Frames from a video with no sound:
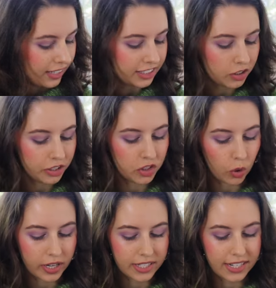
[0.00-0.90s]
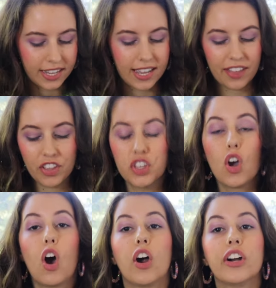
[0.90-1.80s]
still enjoy knitting it, and the
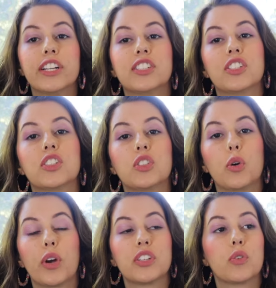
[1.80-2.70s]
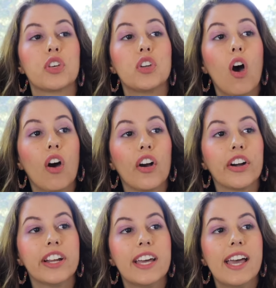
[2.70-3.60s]
yarn is just so great. So the
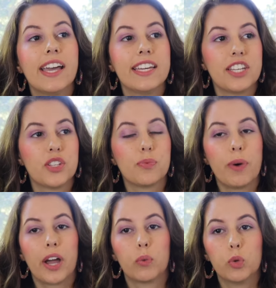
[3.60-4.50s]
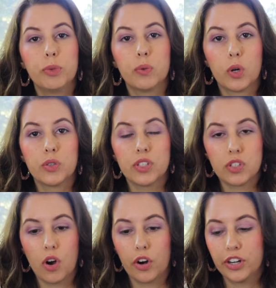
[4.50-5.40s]
yarn is by Ruby Rose's
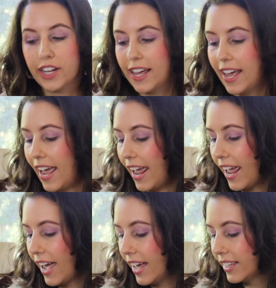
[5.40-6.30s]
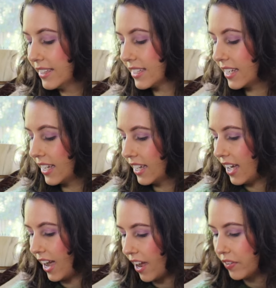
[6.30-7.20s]
Yarn, and
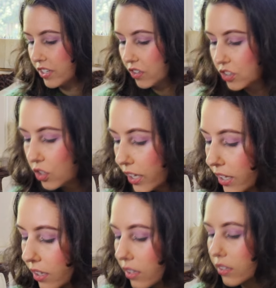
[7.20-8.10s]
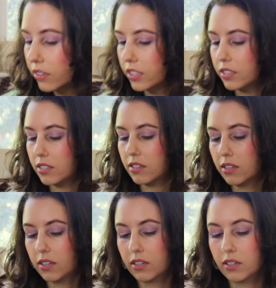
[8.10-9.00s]
I have it here. So like this is
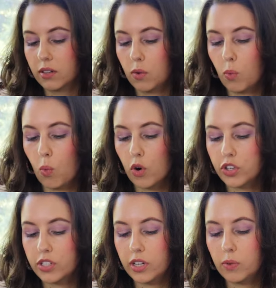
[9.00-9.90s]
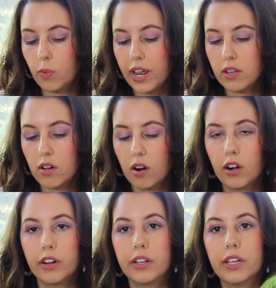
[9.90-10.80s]
the worsted weight
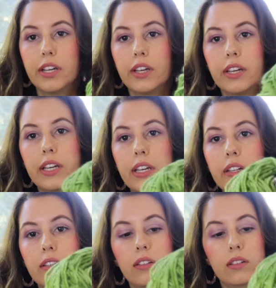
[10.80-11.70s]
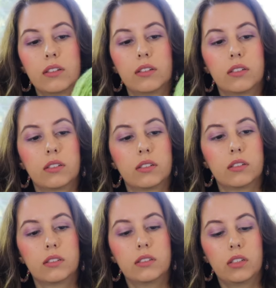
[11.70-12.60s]
yarn in
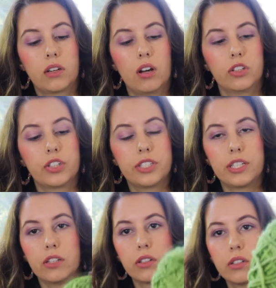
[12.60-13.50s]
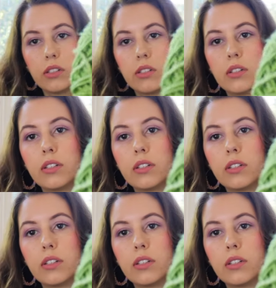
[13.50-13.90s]
the color Cedar,